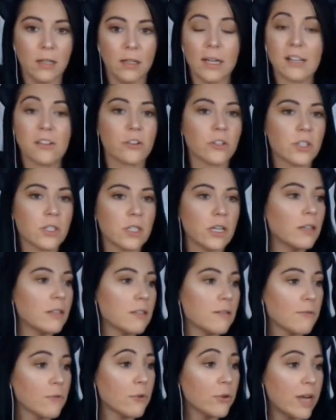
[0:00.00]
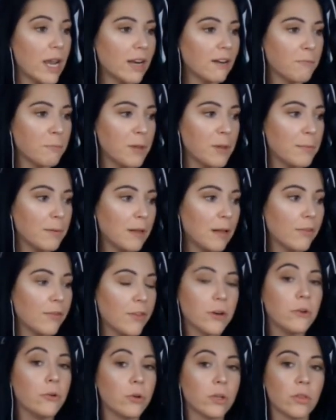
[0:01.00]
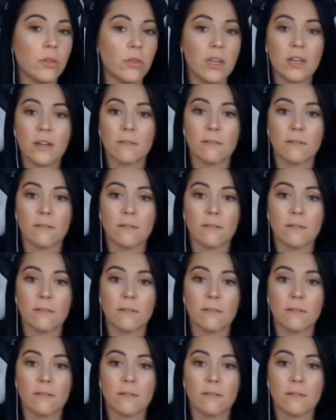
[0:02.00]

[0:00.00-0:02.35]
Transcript: Like, there's tons of creative people out there who can think